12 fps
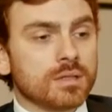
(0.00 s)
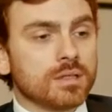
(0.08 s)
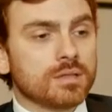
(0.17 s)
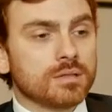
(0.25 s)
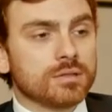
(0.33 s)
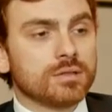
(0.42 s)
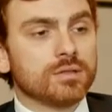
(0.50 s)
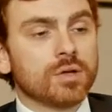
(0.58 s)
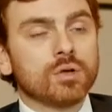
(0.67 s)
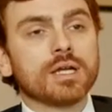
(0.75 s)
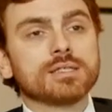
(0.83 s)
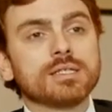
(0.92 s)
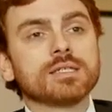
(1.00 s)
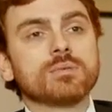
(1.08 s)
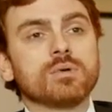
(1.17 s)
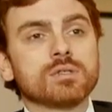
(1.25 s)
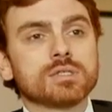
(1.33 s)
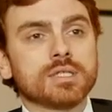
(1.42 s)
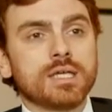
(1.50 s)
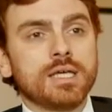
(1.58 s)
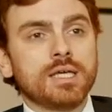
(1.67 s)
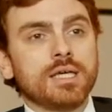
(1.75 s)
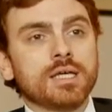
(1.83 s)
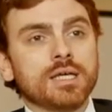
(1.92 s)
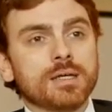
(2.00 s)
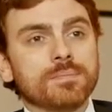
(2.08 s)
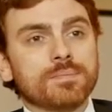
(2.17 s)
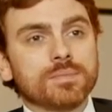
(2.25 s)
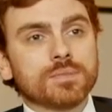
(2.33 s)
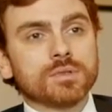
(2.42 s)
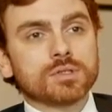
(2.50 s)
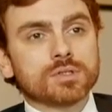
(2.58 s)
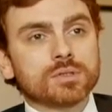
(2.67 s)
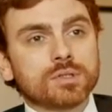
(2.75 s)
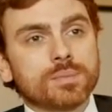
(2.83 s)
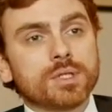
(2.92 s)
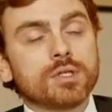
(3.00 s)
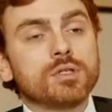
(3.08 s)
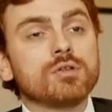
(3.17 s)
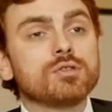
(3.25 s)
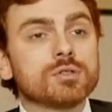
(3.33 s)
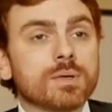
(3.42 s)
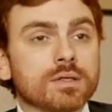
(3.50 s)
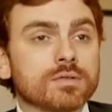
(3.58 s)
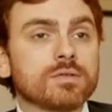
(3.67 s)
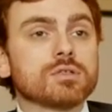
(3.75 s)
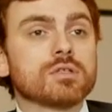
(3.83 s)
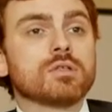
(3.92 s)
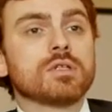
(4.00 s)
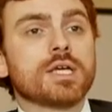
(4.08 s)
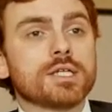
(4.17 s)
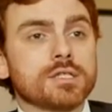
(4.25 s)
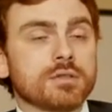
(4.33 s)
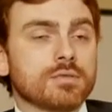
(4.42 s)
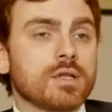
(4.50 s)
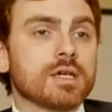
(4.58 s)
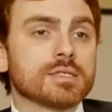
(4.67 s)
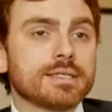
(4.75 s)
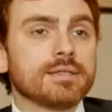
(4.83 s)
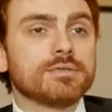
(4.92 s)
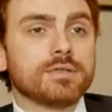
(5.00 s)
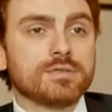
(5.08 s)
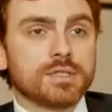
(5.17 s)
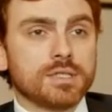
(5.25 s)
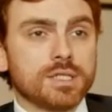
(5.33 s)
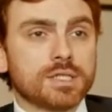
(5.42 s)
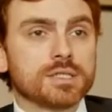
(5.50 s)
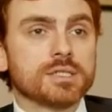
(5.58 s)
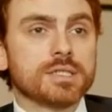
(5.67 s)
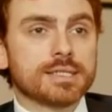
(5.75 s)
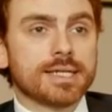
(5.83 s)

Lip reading: And the whole idea was there's been a huge amount of consolidation over the last 10-15 years in this